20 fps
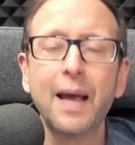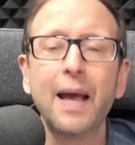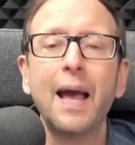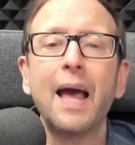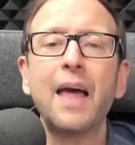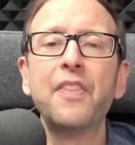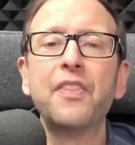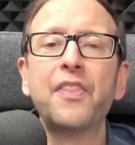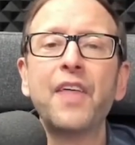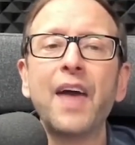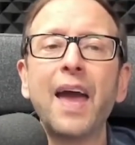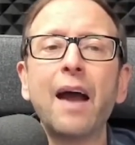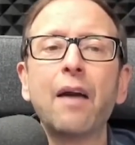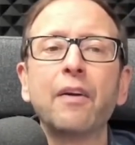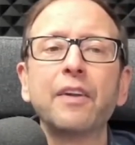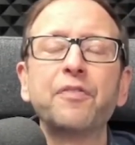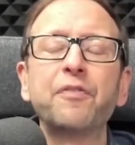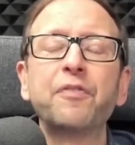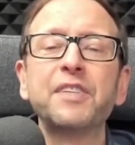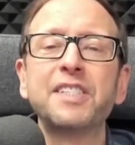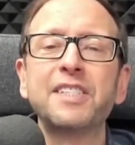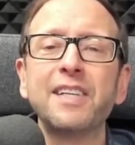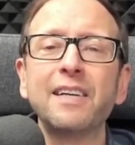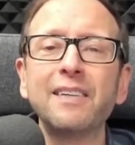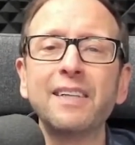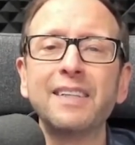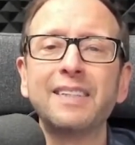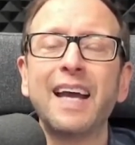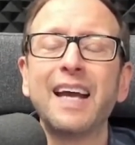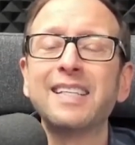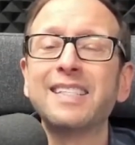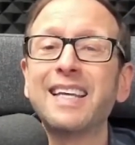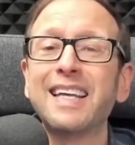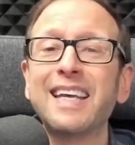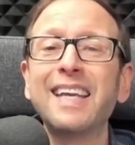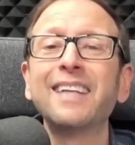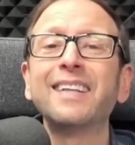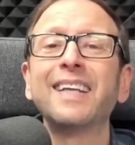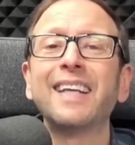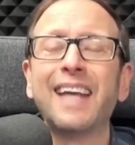And there it facilitates a
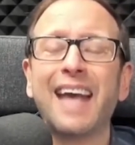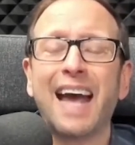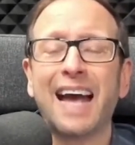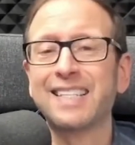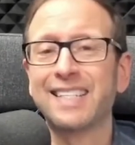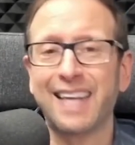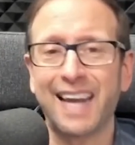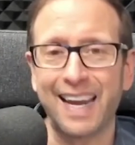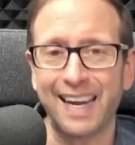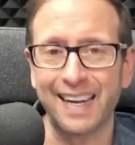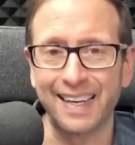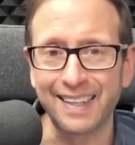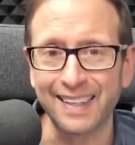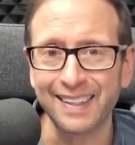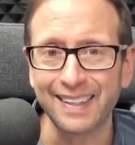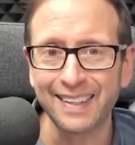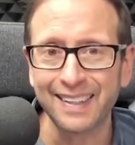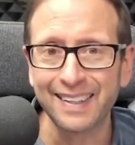healing cascade.